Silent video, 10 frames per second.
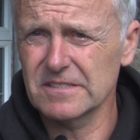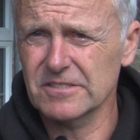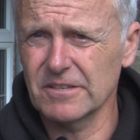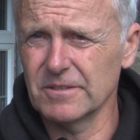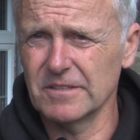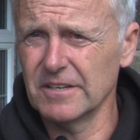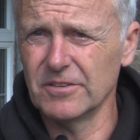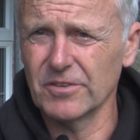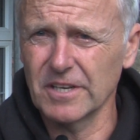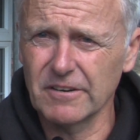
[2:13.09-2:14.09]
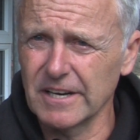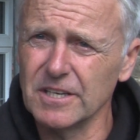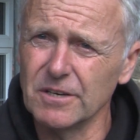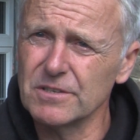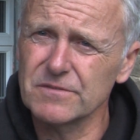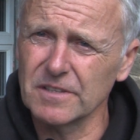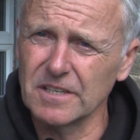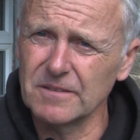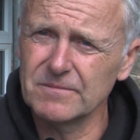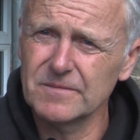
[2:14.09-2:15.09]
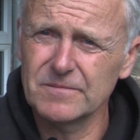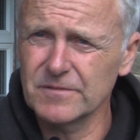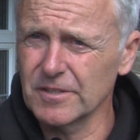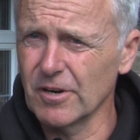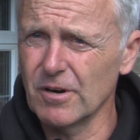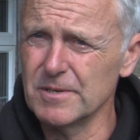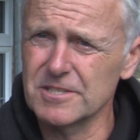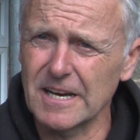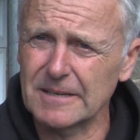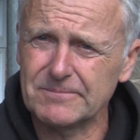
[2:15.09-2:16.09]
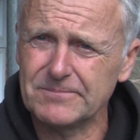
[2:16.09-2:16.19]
So another great use for the Arbortech.